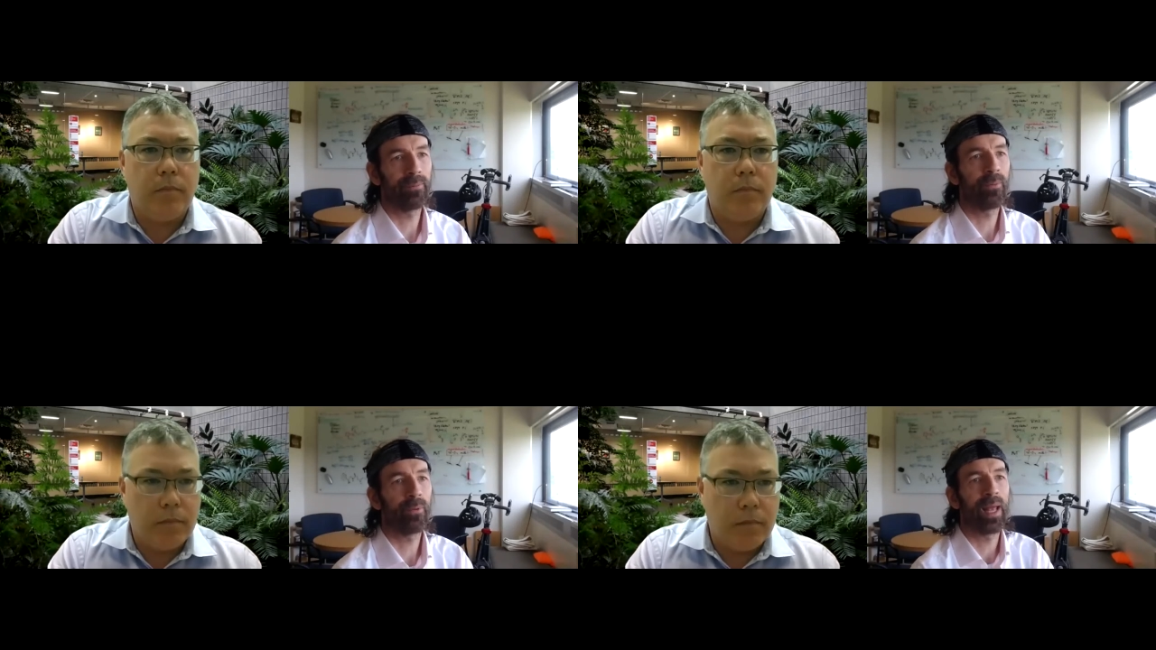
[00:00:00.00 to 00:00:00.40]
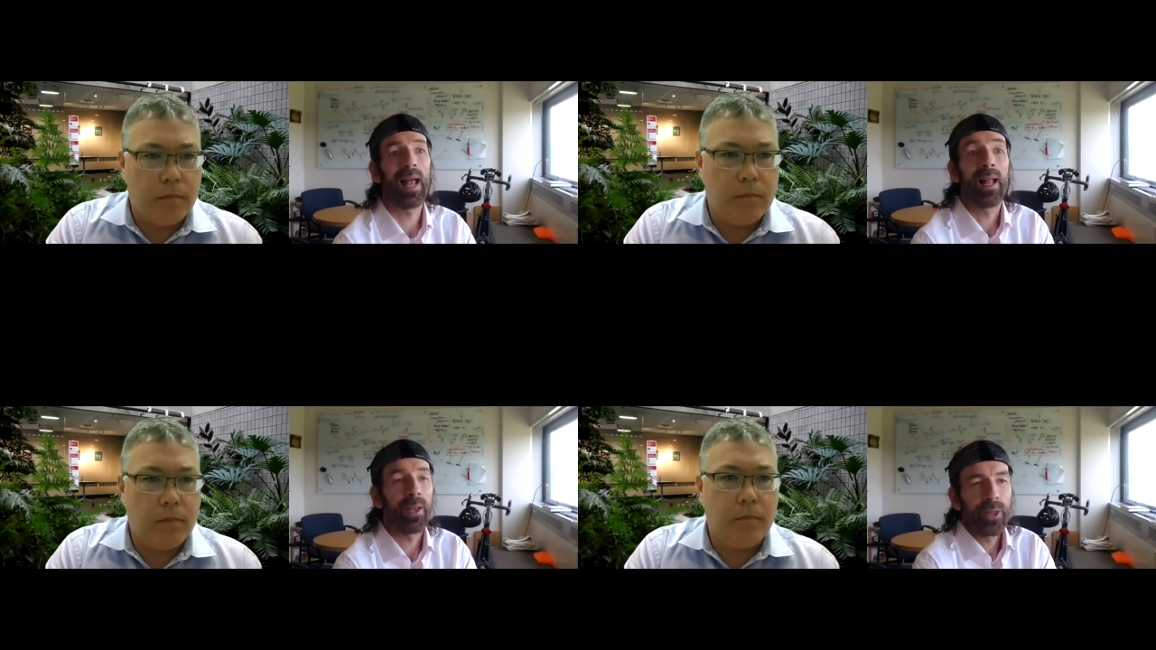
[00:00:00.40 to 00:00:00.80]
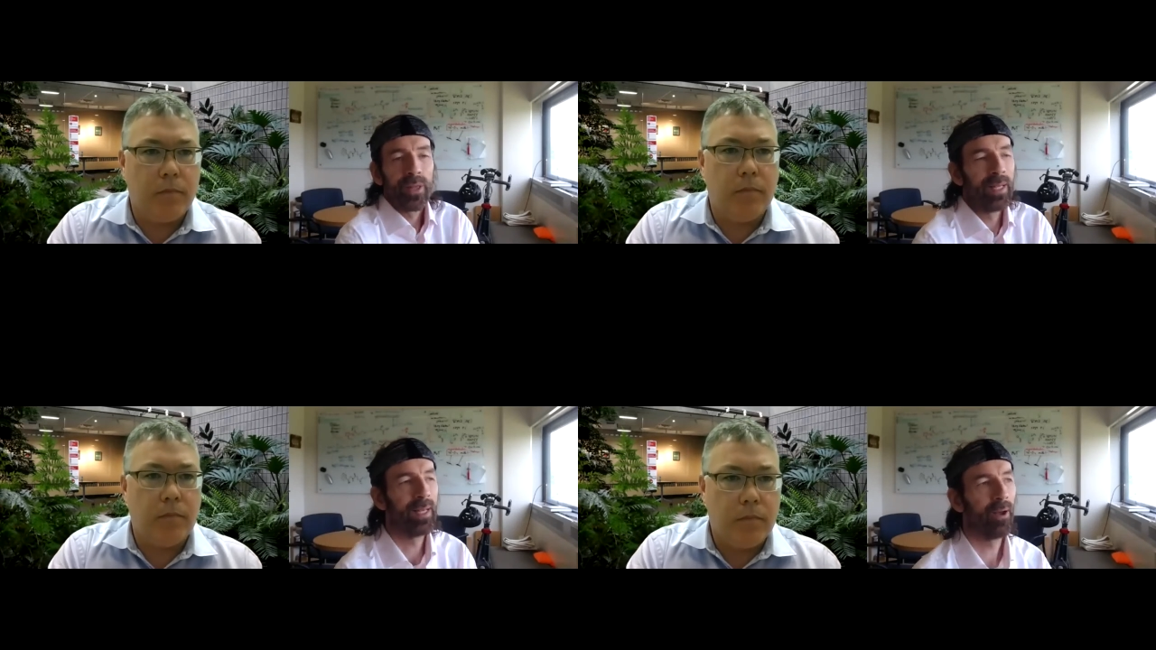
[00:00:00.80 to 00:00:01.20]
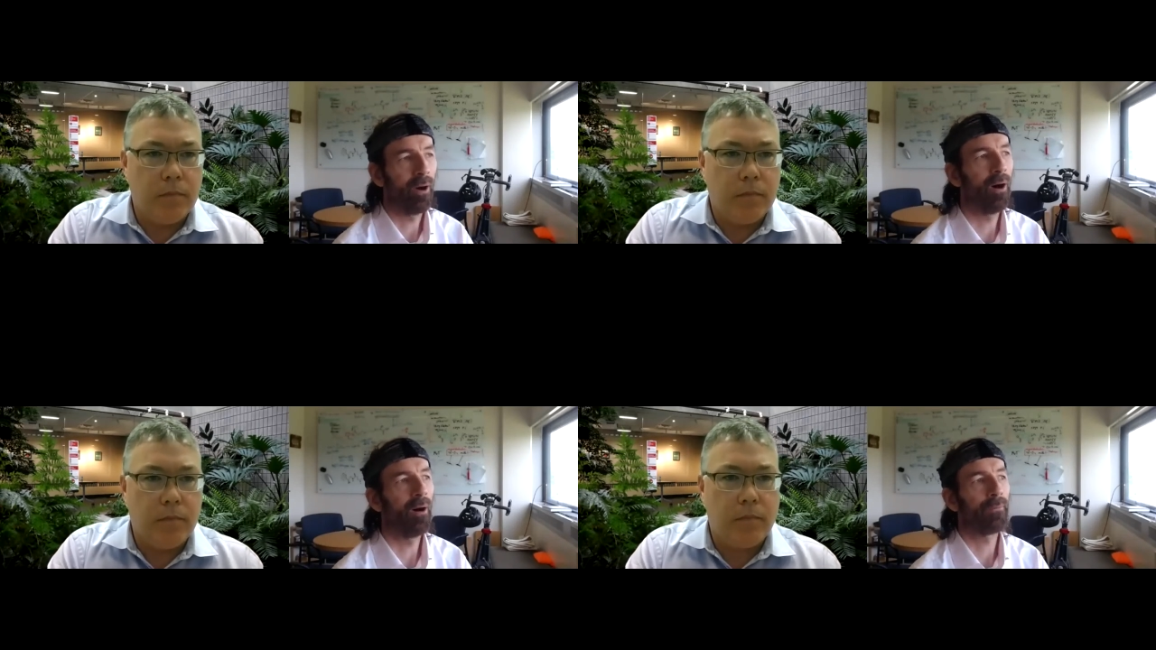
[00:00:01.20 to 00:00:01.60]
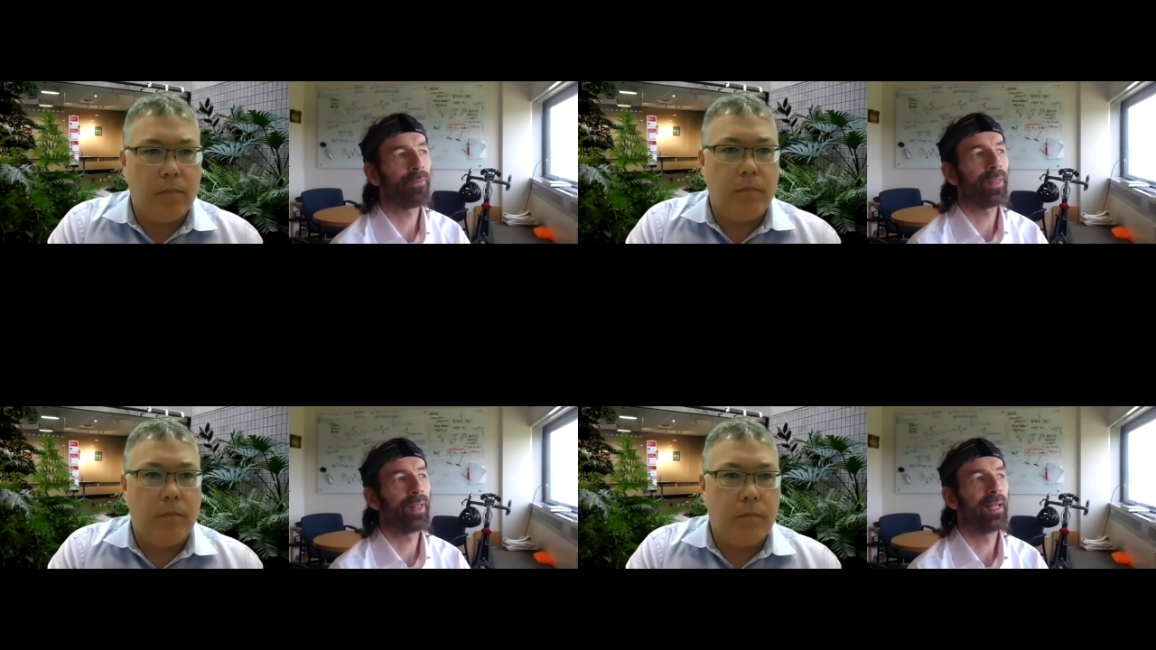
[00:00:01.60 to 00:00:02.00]
Speaker 1: for the health of
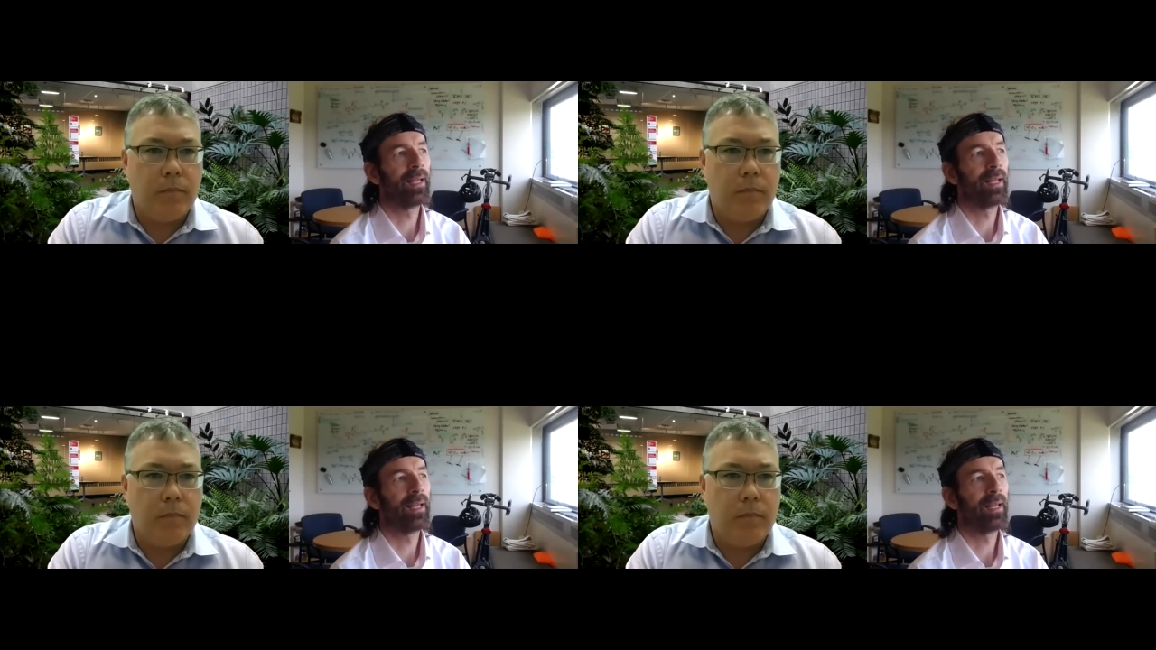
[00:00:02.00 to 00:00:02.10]
the,